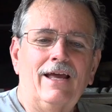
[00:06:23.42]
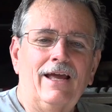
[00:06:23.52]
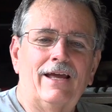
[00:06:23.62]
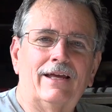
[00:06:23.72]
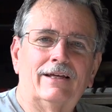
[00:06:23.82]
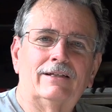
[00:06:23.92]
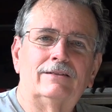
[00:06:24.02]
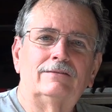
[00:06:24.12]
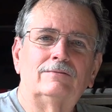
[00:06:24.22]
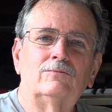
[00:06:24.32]

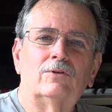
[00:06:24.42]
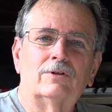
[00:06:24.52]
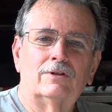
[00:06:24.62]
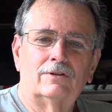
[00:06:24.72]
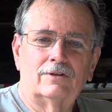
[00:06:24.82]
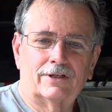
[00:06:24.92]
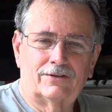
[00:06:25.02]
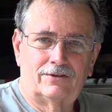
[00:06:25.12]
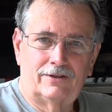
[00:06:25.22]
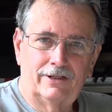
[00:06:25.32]
and we're
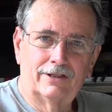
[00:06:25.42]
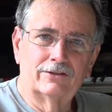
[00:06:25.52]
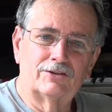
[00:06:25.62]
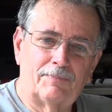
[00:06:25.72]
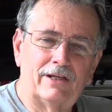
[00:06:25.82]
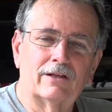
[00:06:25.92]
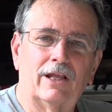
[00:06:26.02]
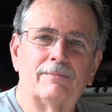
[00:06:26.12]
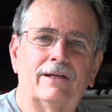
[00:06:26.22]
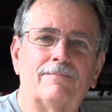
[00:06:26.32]
exceeding the speed
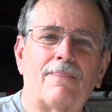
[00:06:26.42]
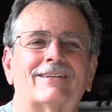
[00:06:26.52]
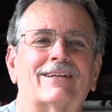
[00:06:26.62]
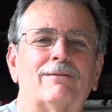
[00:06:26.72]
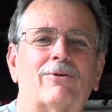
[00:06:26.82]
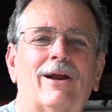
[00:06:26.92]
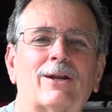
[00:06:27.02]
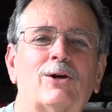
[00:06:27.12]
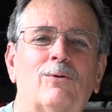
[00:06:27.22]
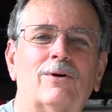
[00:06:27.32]
limit, come around
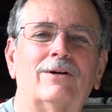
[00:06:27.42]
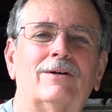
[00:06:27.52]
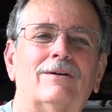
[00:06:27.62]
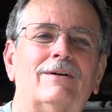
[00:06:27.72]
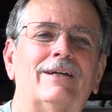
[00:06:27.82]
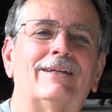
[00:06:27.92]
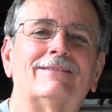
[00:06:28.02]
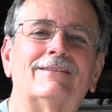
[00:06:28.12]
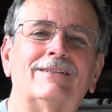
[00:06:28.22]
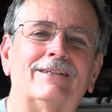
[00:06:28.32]
the corner,
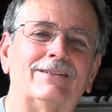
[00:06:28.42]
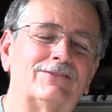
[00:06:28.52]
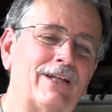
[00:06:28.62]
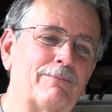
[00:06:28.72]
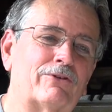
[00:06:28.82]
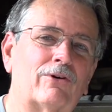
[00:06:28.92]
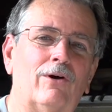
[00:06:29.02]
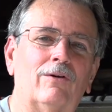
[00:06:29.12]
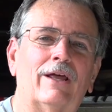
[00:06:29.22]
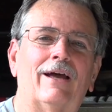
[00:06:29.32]
and the State
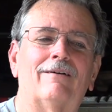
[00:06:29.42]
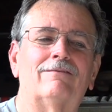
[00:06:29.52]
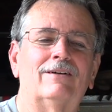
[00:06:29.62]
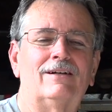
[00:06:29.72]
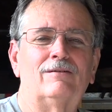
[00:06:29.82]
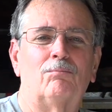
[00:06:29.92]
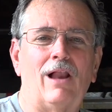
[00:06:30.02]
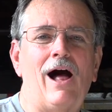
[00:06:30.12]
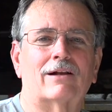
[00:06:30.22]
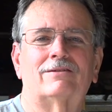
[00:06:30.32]
Patrol have
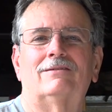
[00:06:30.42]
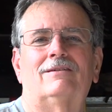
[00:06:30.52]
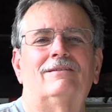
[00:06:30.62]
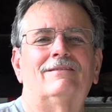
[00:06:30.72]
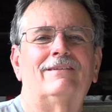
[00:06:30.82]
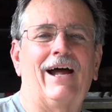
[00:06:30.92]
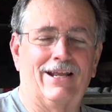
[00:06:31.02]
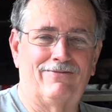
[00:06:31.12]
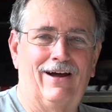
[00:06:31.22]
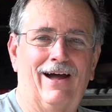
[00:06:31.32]
blocked
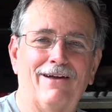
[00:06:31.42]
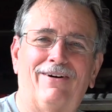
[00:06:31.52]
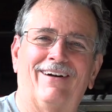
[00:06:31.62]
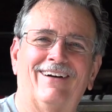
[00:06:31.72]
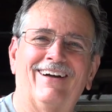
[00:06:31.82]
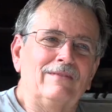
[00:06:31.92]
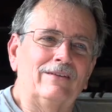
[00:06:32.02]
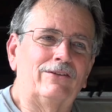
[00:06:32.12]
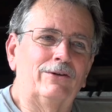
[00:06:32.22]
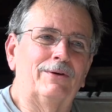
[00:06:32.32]
95,
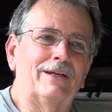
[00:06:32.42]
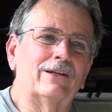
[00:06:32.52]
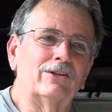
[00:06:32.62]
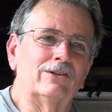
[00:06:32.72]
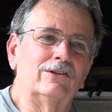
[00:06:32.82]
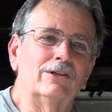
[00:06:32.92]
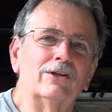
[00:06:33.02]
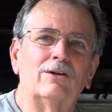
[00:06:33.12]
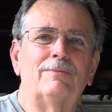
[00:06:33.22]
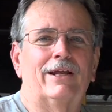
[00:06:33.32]
doing a
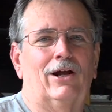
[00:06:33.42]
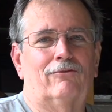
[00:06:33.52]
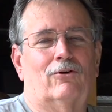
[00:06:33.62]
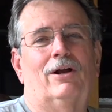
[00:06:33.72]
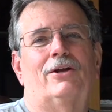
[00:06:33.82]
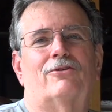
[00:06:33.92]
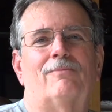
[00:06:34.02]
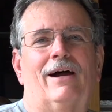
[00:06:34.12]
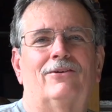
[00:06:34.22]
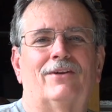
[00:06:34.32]
little bit over 100
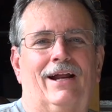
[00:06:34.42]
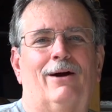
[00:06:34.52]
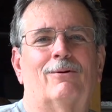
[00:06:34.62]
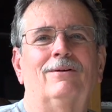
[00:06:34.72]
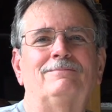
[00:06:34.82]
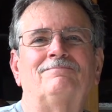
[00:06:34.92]
miles an hour.